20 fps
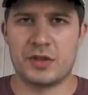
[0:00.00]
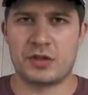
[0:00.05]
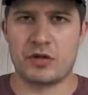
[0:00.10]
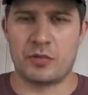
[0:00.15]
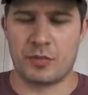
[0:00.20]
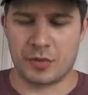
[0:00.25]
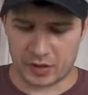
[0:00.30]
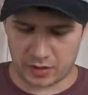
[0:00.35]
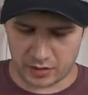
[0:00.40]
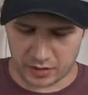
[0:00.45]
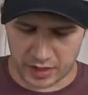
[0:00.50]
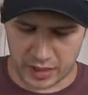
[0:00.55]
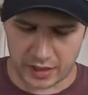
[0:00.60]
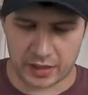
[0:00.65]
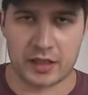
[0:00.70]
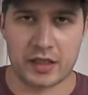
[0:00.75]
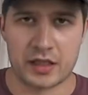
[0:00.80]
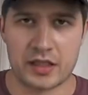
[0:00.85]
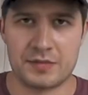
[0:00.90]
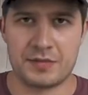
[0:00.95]
Next,
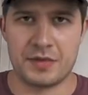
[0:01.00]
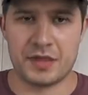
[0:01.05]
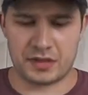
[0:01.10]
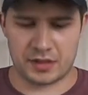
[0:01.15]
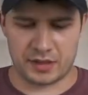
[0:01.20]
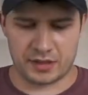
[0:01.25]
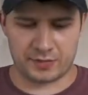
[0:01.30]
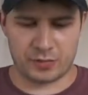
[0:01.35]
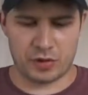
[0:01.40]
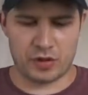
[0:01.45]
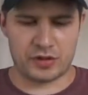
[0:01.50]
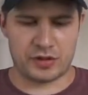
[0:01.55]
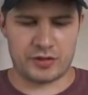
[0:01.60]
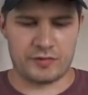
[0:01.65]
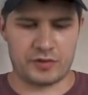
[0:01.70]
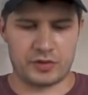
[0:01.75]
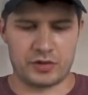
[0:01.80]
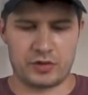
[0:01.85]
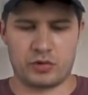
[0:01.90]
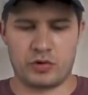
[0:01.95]
we're beginning to
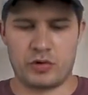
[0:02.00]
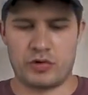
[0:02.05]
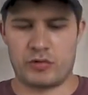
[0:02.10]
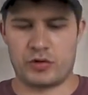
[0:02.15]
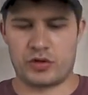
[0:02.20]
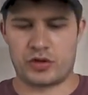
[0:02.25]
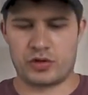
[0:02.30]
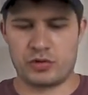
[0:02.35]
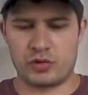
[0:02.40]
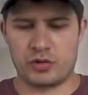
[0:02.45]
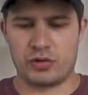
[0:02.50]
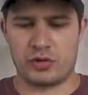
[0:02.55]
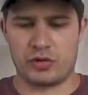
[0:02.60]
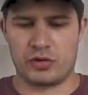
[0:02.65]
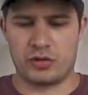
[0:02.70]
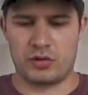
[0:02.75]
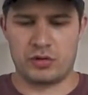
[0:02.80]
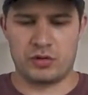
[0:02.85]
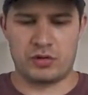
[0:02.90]
mark up the ceiling